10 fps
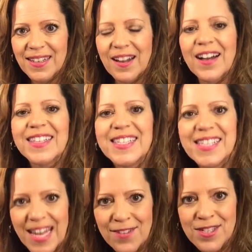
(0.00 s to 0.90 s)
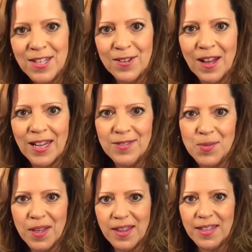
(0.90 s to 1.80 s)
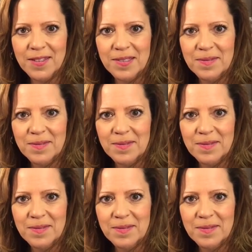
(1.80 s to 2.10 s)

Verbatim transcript: God saves their lives with it.